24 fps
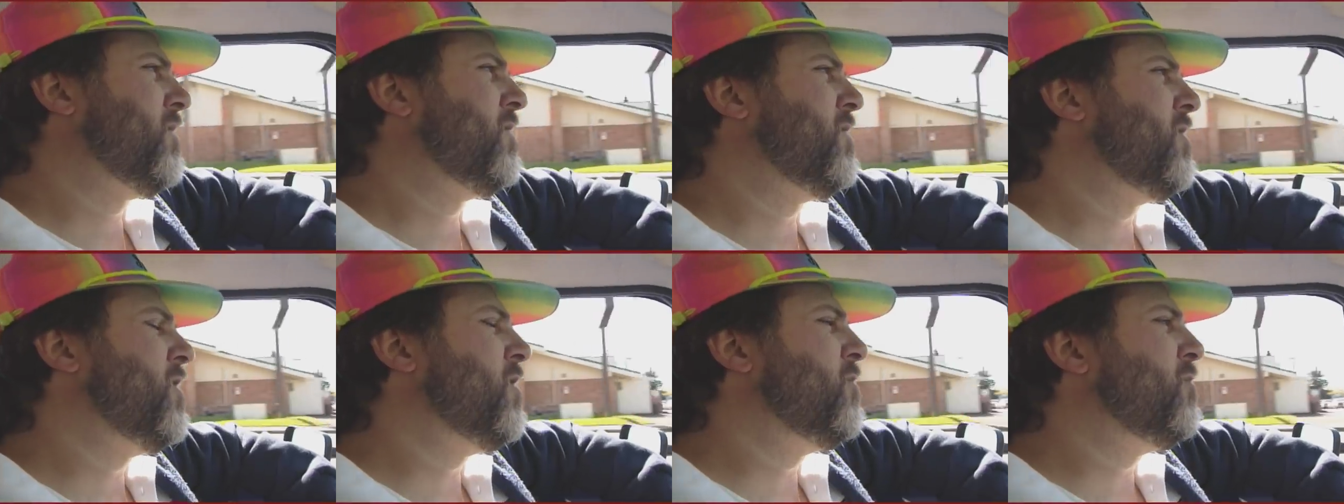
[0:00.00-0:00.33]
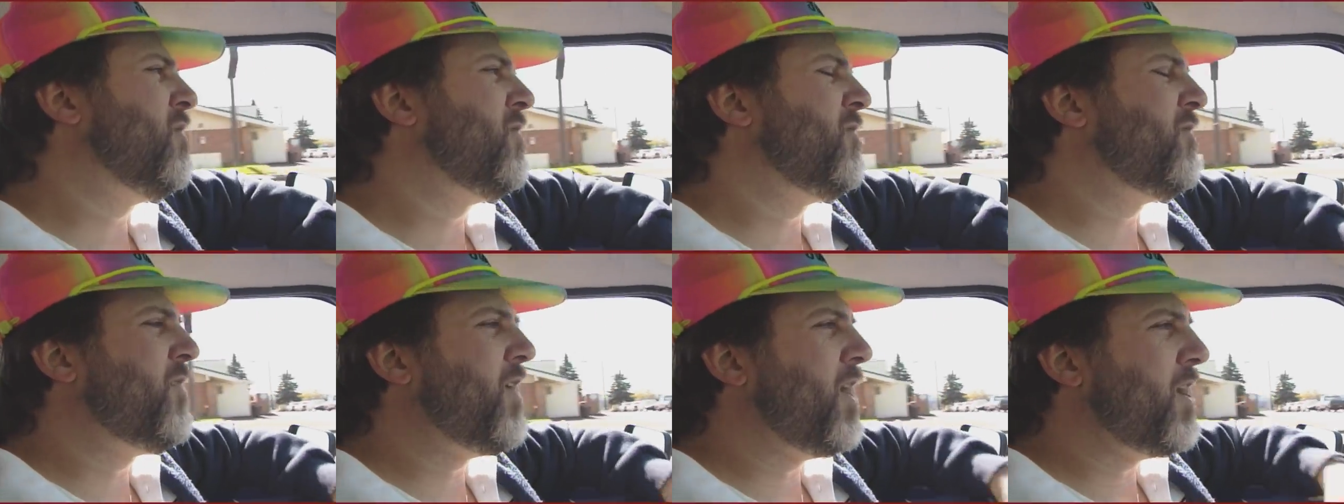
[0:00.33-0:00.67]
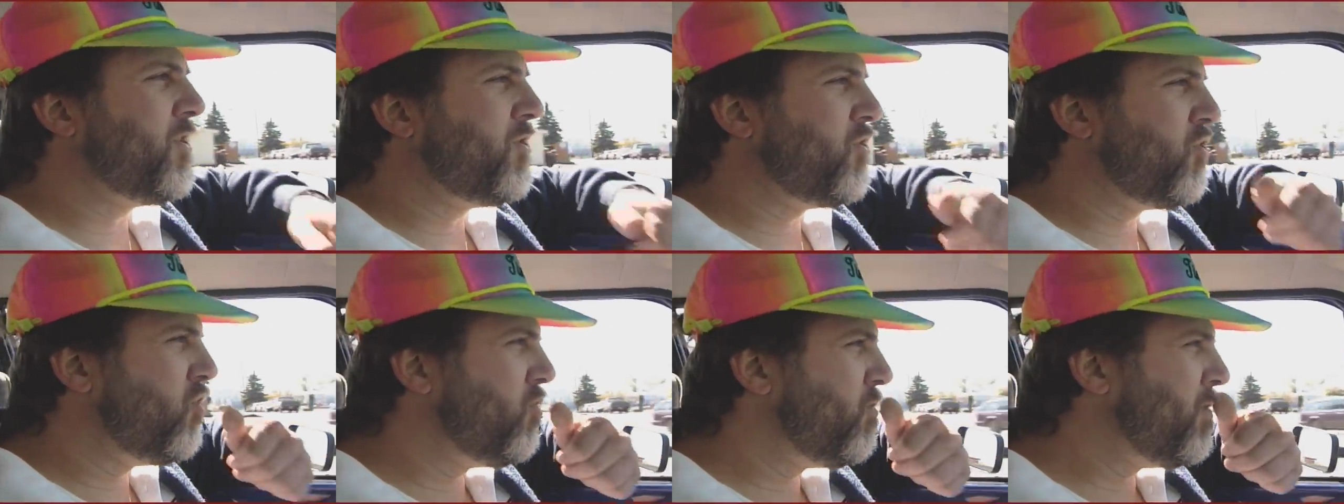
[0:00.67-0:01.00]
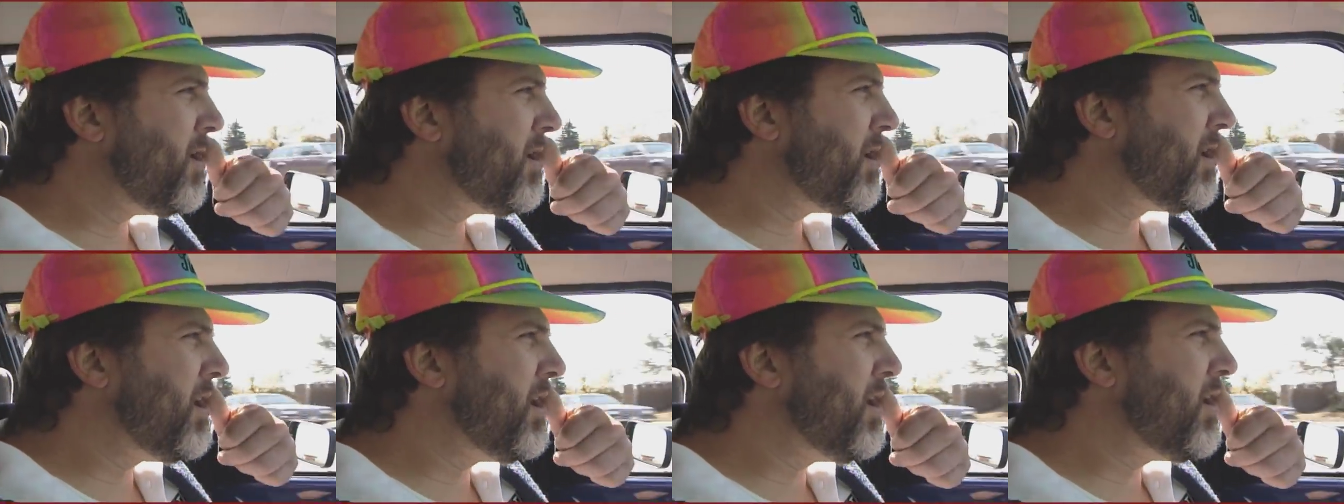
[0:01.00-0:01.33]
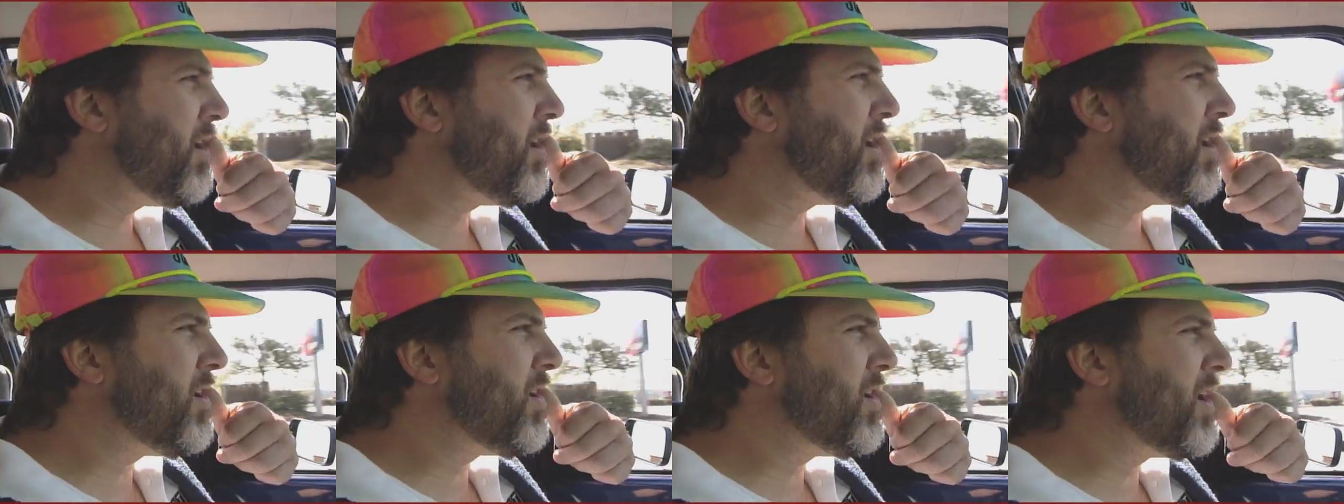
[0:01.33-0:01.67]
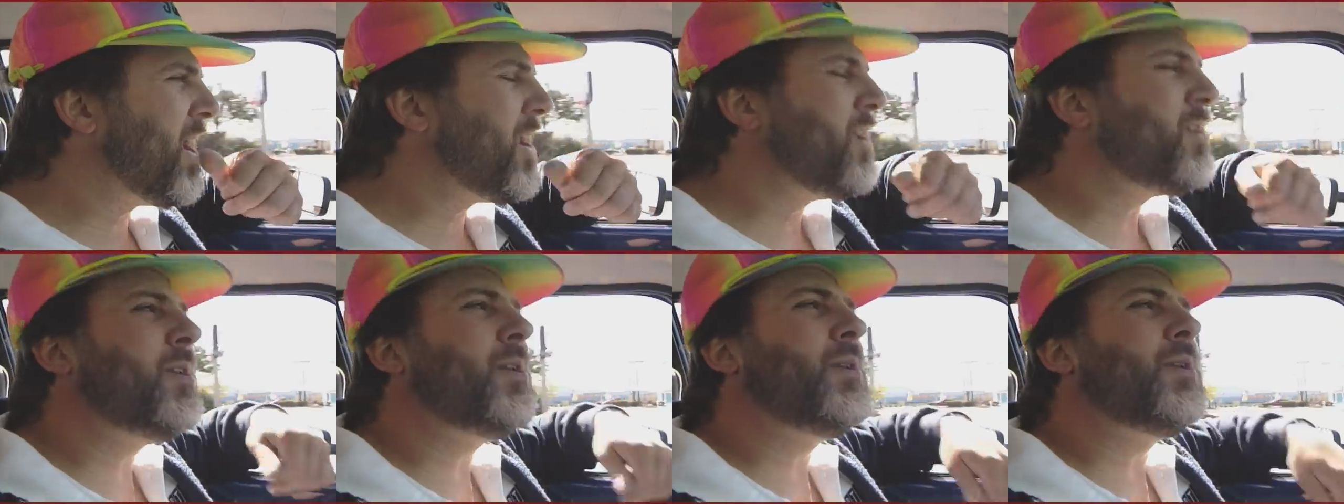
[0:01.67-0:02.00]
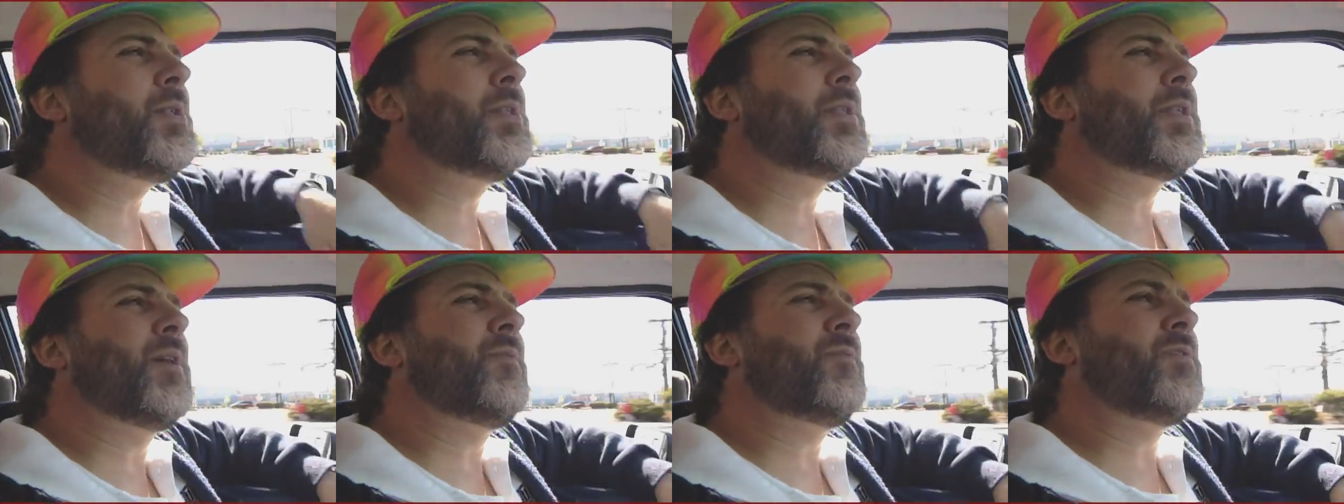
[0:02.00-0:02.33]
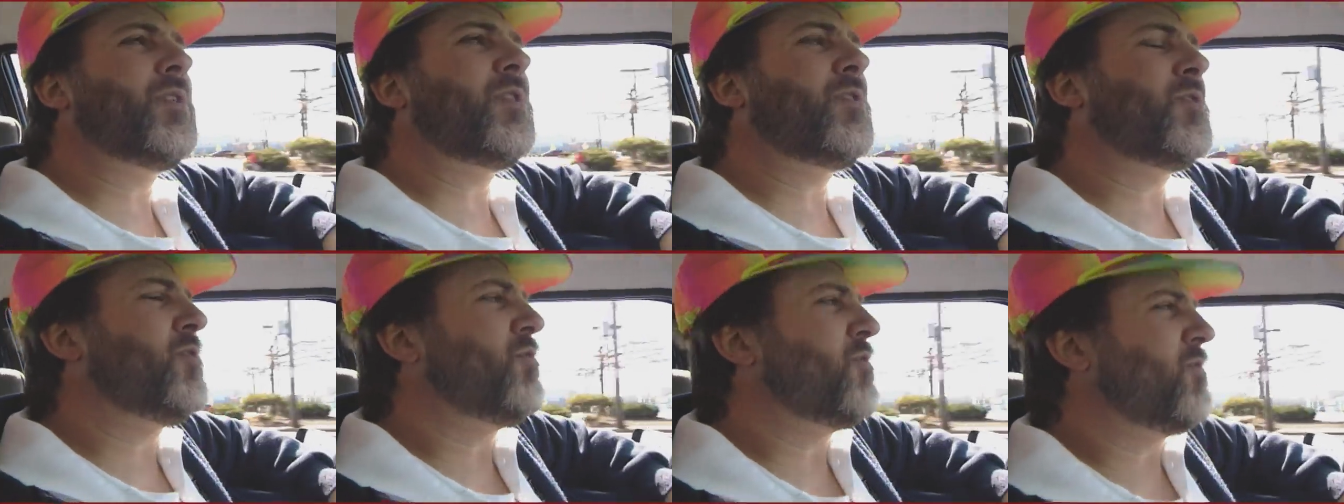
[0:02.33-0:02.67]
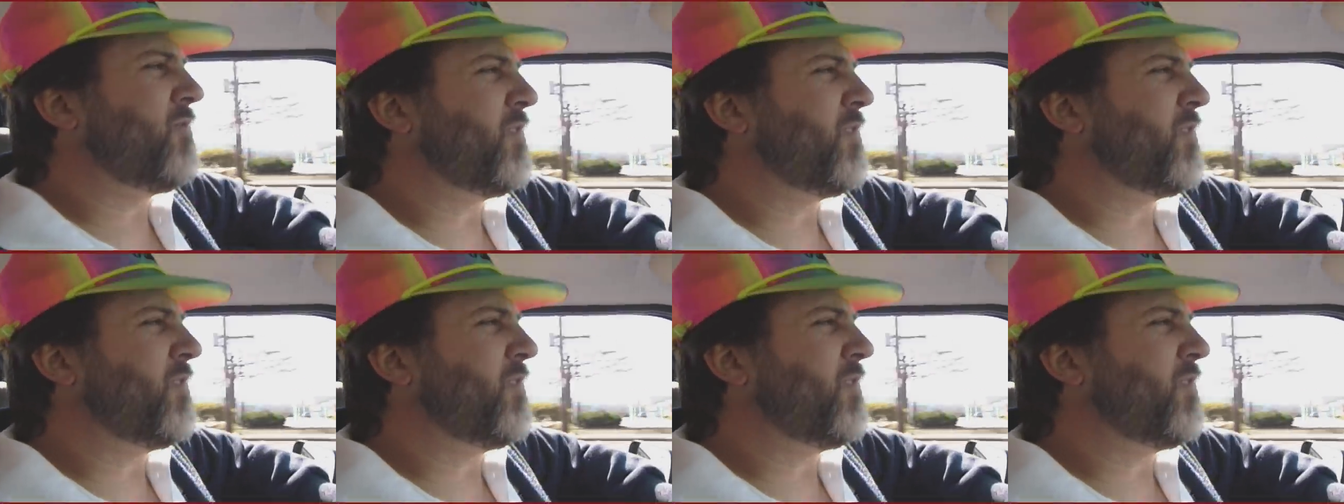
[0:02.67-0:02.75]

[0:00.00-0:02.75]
You won't find too many 1972